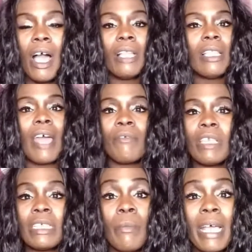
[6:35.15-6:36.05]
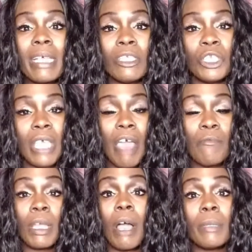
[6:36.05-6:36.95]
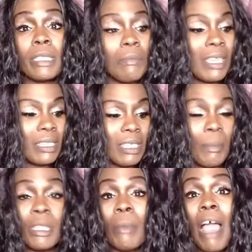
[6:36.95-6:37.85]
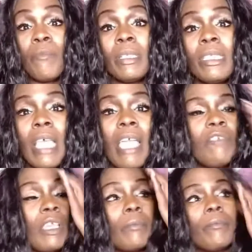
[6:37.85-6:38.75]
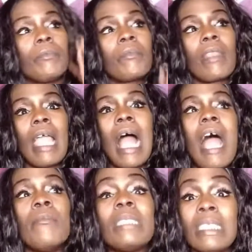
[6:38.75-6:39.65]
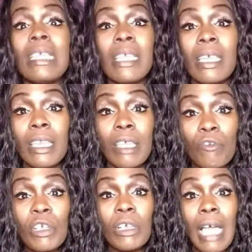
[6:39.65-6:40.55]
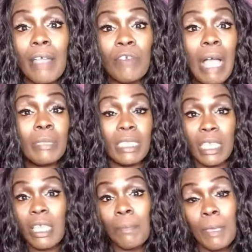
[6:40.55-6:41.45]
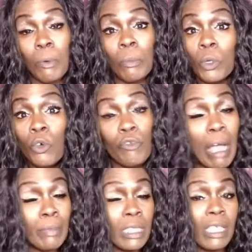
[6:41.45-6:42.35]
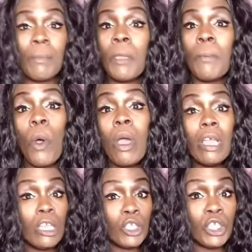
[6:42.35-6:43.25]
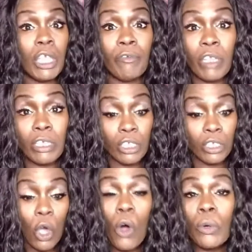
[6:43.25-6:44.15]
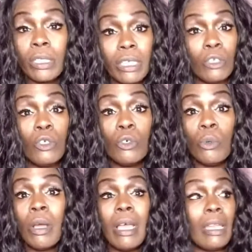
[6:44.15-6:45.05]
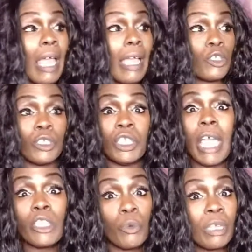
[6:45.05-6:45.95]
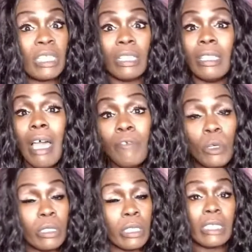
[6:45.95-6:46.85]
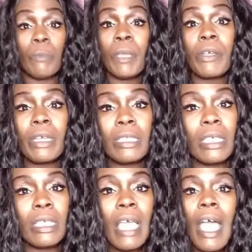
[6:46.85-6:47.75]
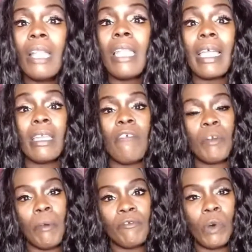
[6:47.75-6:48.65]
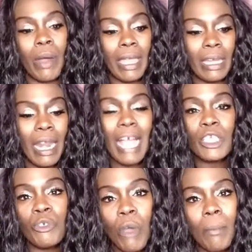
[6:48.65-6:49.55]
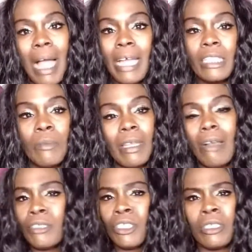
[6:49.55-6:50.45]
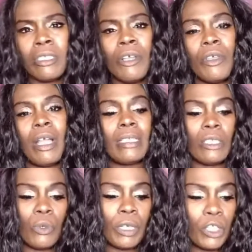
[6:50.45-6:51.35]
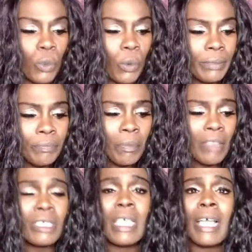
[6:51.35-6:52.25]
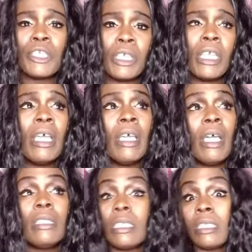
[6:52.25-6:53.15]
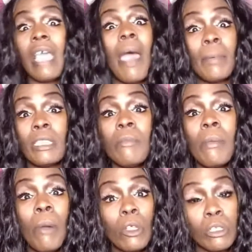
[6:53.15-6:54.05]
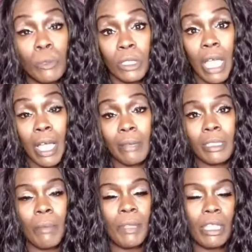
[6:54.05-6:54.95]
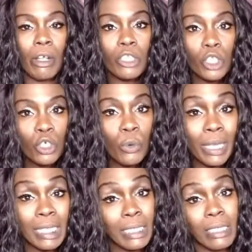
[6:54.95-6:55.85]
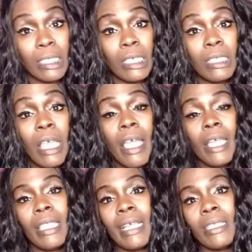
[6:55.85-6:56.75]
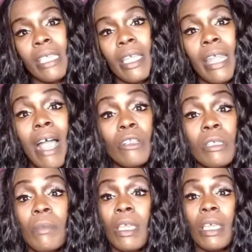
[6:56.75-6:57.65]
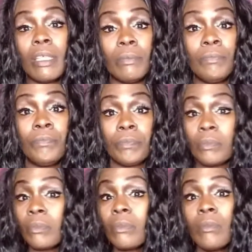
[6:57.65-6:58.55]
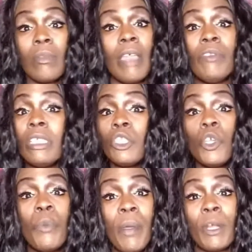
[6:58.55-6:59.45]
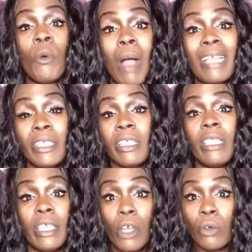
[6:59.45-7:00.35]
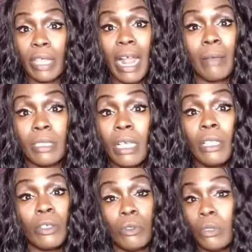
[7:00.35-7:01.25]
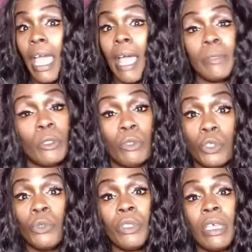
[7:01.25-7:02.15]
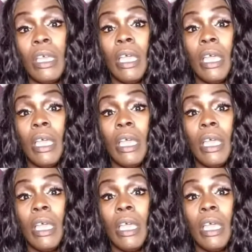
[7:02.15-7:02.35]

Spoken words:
A lot of these messages that have been coming to me, and some of them I've been saving, I'm seeing it in real life. I'm seeing people move. I'm seeing people shift into totally new like trajectories, levels, experiences like never before. And it actually reminds me, and I'll just tell you guys this quick story. This has happened to me multiple times, but there are two instances that stand out to me. And if these two women are watching, then they know that I'm telling you absolute truth.